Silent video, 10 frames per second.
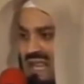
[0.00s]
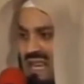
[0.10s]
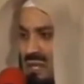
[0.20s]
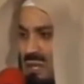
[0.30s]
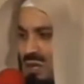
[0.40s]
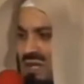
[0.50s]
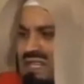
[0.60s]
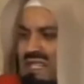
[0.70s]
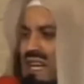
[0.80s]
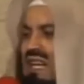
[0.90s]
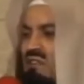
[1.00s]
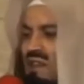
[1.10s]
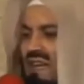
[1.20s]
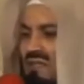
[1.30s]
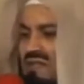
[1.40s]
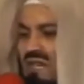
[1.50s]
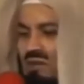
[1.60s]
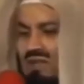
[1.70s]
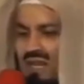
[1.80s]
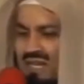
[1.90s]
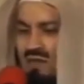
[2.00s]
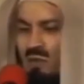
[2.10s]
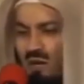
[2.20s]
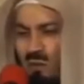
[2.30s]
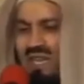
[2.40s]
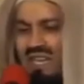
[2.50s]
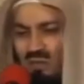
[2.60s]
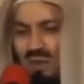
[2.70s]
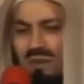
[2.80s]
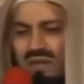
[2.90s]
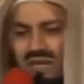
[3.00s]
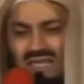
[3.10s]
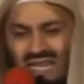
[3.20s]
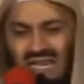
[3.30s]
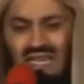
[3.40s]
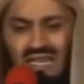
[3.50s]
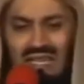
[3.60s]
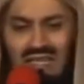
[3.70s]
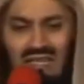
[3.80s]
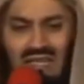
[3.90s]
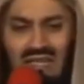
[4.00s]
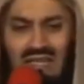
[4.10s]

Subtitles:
they thought, let's clarify it to say, look, the reason why we as women are standing here